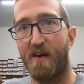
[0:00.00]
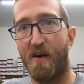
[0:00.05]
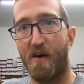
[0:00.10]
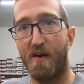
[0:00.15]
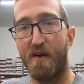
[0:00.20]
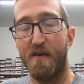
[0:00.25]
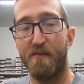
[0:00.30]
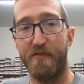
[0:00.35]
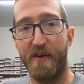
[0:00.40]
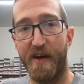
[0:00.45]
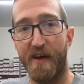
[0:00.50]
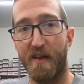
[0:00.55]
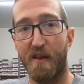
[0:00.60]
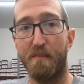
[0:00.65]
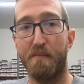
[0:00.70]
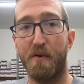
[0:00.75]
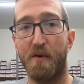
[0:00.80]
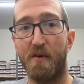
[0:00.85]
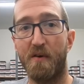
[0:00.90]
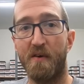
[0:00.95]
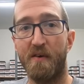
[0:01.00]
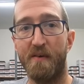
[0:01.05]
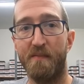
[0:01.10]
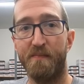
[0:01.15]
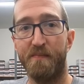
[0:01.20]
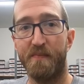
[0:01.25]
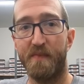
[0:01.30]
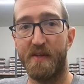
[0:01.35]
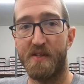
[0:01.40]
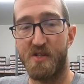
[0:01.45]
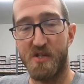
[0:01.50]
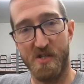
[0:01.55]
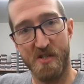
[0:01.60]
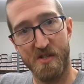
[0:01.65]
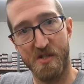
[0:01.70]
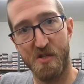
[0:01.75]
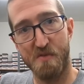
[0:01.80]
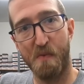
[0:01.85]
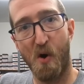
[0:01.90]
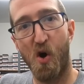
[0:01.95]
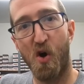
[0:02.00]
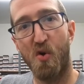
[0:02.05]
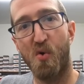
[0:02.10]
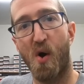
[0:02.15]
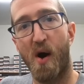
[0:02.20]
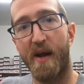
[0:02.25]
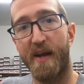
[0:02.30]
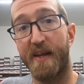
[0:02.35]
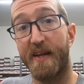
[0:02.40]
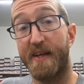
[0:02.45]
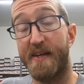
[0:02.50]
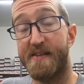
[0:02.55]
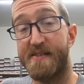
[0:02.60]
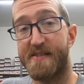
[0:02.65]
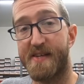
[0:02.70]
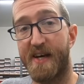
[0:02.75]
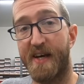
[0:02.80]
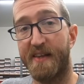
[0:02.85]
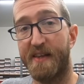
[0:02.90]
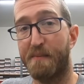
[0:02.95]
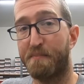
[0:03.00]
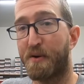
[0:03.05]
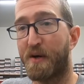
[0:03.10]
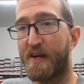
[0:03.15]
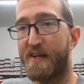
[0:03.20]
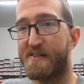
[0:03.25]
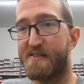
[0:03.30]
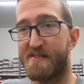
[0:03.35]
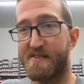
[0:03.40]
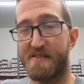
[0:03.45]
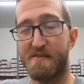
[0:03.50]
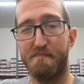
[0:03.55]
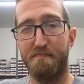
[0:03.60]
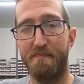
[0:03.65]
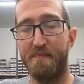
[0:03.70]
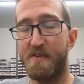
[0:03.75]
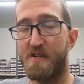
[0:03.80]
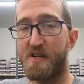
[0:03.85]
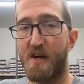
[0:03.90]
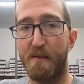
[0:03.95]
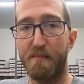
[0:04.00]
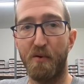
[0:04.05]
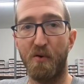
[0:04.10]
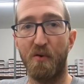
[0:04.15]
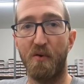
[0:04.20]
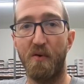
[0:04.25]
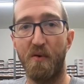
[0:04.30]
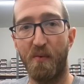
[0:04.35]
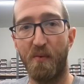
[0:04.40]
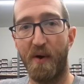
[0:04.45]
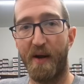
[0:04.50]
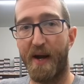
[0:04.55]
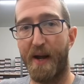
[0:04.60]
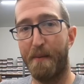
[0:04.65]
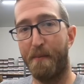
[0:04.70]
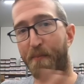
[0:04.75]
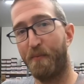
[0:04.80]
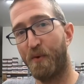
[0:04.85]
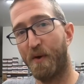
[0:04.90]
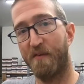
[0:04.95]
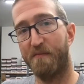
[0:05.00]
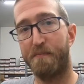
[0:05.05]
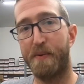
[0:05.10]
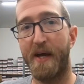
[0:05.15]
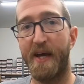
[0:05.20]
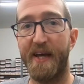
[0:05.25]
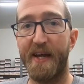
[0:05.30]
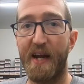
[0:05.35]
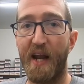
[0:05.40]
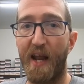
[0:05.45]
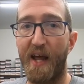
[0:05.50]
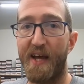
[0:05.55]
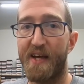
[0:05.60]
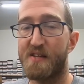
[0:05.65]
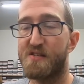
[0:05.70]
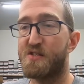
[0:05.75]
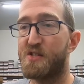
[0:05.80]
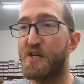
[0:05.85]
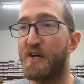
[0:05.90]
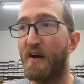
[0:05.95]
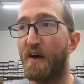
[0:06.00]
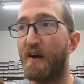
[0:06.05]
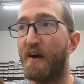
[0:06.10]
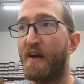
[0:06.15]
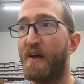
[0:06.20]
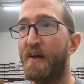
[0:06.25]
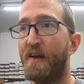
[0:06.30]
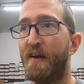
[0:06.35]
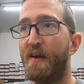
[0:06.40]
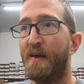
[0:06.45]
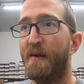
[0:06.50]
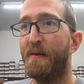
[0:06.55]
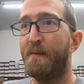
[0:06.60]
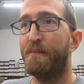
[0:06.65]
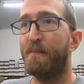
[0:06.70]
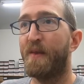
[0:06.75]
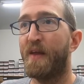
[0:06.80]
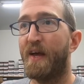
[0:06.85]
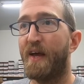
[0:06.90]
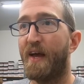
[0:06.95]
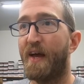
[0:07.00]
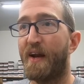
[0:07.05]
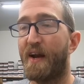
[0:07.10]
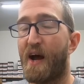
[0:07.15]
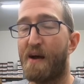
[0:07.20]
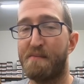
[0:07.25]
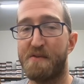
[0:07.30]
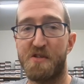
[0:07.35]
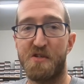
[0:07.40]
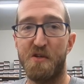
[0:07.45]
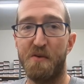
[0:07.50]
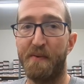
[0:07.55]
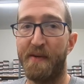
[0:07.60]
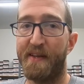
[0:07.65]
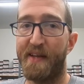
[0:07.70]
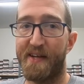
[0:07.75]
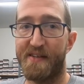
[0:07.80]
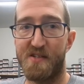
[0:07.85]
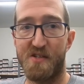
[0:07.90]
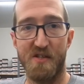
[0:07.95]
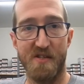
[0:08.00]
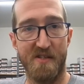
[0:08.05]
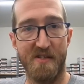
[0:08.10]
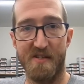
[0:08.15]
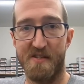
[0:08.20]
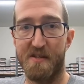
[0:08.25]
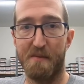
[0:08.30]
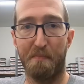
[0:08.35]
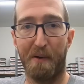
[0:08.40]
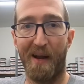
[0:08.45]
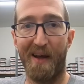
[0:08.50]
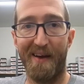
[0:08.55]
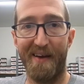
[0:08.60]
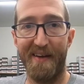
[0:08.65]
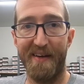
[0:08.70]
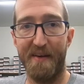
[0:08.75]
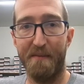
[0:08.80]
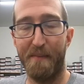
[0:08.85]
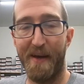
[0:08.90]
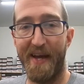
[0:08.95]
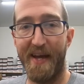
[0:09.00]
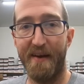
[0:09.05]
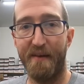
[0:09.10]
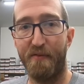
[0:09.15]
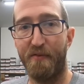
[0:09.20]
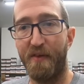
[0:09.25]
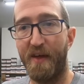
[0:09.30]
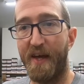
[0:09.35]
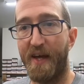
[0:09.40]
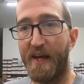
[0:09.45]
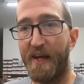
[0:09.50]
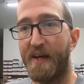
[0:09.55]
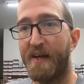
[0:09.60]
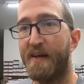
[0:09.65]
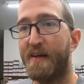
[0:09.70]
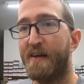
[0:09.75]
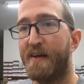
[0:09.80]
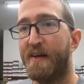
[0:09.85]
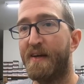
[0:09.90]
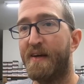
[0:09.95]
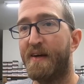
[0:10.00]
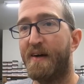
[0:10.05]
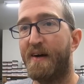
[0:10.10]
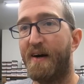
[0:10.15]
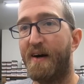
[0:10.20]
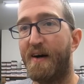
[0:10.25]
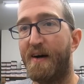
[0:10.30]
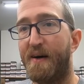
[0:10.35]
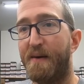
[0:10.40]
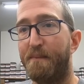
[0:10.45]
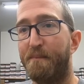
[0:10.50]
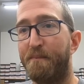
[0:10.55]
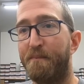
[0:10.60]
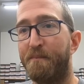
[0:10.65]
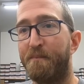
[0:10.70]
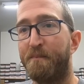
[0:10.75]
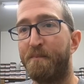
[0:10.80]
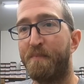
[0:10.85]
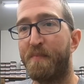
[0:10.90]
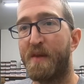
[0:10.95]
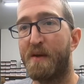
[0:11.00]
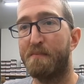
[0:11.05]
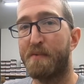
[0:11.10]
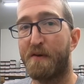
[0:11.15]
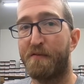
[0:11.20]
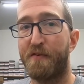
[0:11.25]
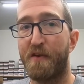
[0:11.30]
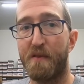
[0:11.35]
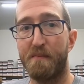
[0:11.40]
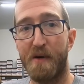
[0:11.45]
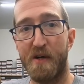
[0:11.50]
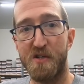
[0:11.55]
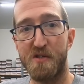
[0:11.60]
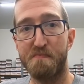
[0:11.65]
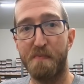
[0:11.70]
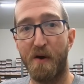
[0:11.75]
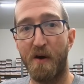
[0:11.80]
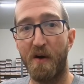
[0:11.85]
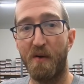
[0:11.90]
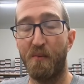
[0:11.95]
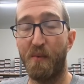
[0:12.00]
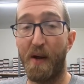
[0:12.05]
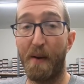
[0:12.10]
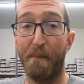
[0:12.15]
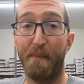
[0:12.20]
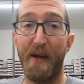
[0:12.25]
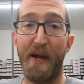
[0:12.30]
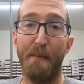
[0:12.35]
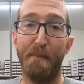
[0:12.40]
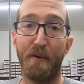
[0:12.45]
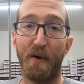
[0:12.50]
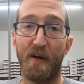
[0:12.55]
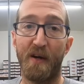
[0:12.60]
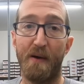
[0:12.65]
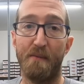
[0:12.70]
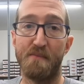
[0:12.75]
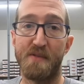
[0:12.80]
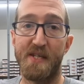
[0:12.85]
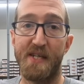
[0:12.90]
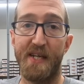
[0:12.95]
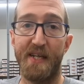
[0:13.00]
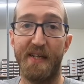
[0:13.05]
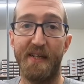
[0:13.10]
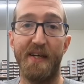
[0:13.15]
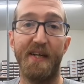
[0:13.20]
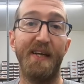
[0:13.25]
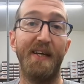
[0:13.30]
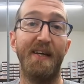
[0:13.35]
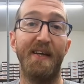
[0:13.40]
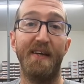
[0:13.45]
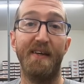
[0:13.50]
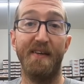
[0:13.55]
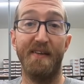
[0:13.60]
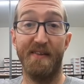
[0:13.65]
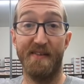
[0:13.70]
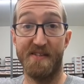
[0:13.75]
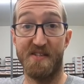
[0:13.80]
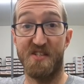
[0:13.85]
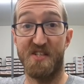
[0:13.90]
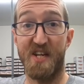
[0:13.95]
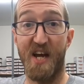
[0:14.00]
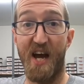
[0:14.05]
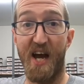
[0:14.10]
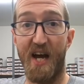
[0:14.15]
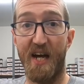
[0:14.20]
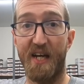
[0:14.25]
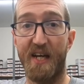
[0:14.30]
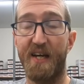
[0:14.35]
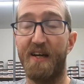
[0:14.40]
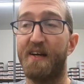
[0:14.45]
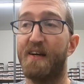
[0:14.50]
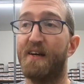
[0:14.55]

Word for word: are available, just small quantities, and the price is double what I would have paid last year. And I'm assuming that's just a supply and demand thing. Um, but for the most part, when a paper comes in stock,